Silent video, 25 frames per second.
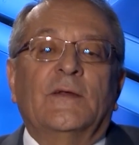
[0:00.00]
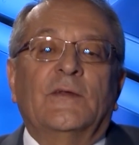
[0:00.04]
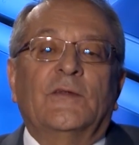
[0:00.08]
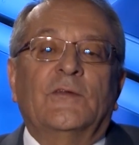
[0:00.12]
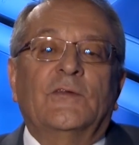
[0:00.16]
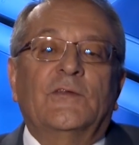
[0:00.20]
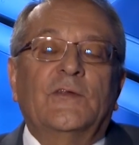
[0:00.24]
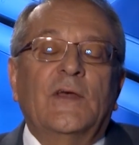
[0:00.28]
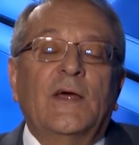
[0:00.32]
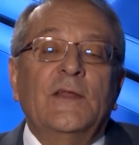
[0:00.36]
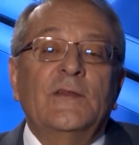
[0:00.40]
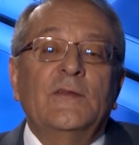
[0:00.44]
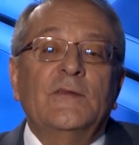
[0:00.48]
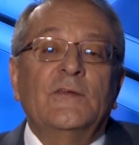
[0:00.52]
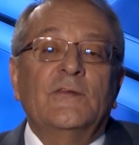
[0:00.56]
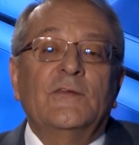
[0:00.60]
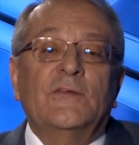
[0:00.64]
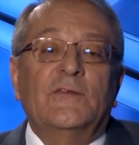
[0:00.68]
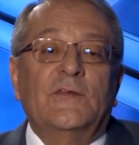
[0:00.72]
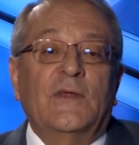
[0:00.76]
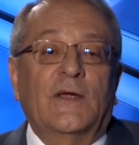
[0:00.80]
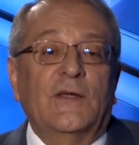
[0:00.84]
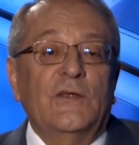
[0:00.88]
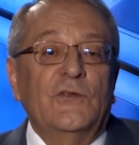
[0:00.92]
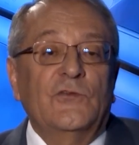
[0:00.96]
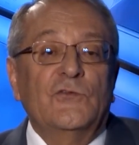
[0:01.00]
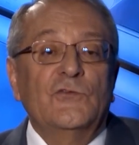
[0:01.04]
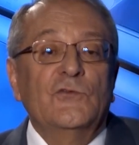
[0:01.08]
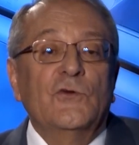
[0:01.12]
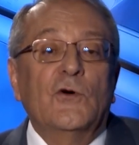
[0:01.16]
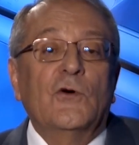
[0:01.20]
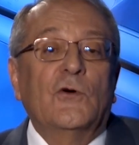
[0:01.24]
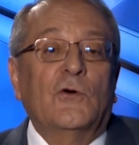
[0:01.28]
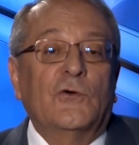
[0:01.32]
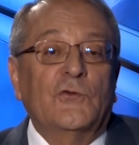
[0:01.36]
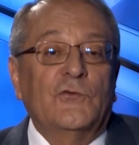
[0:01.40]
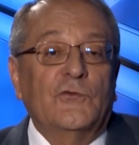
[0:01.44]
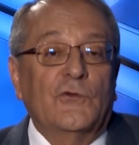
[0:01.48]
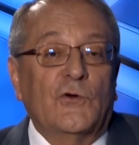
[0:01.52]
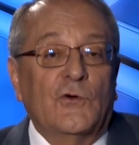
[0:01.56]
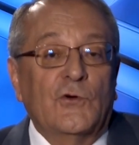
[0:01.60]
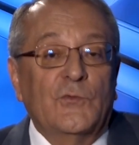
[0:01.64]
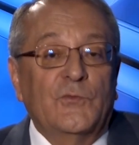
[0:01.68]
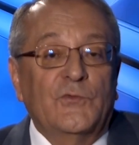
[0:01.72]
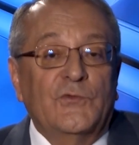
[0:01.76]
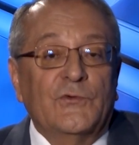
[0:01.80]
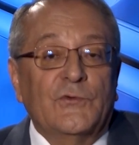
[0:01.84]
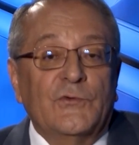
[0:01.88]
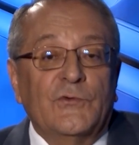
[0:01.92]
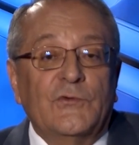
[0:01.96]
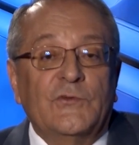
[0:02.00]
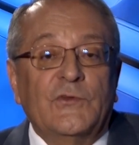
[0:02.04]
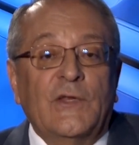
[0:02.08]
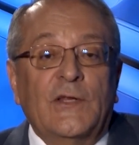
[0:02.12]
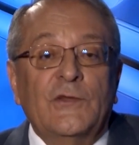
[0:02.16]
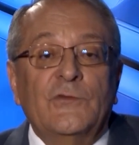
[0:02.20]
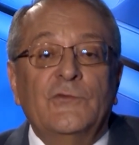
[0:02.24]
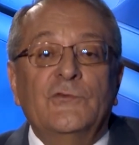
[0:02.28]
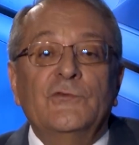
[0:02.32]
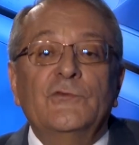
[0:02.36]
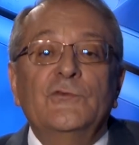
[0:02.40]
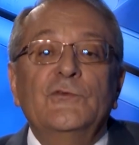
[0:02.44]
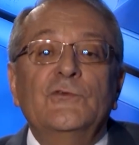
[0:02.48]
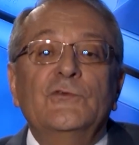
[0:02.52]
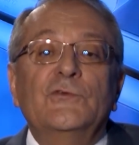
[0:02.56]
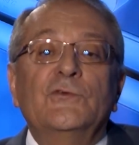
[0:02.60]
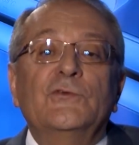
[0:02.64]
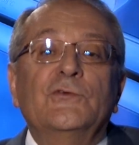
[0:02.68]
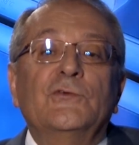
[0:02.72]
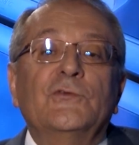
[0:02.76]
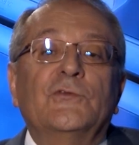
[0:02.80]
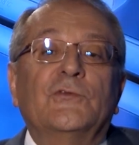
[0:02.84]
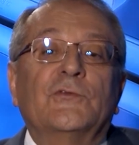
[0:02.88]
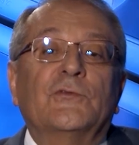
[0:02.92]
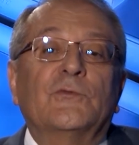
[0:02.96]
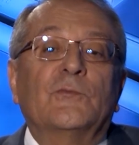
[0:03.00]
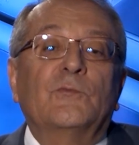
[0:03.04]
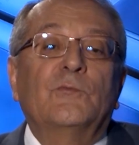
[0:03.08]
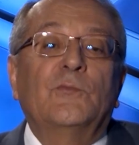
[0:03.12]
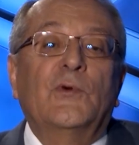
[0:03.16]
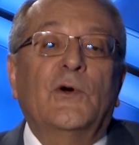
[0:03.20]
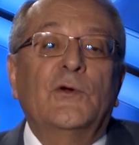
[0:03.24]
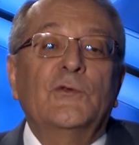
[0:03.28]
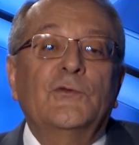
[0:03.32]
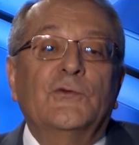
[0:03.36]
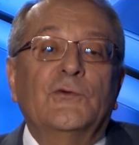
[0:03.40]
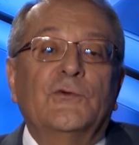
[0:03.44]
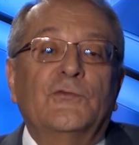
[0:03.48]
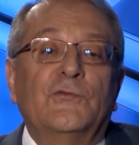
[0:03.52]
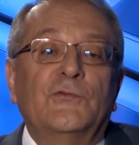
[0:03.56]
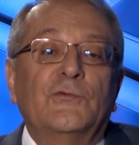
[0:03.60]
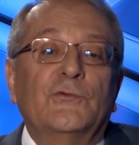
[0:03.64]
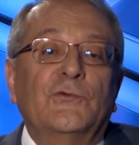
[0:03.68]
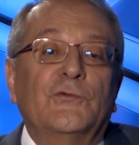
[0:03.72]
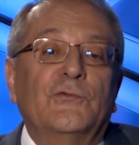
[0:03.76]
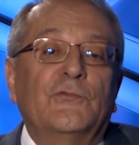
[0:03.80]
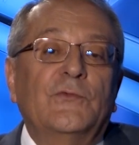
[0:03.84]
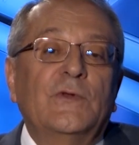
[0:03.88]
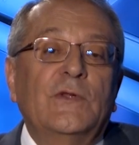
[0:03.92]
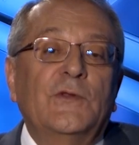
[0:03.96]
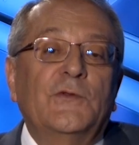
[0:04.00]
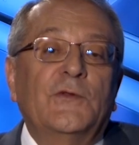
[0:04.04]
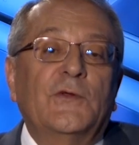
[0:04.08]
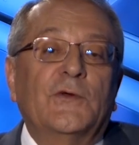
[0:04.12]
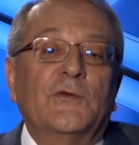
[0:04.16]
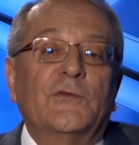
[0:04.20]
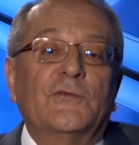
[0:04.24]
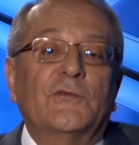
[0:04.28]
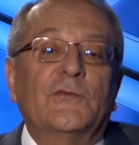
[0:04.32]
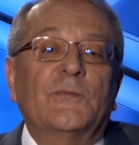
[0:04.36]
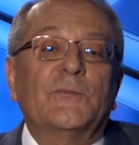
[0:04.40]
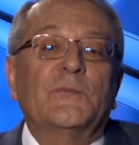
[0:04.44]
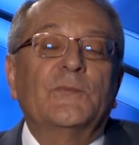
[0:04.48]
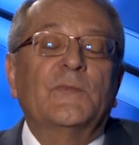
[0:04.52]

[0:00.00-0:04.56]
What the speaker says: then there is no other option than to use point-of-use filters.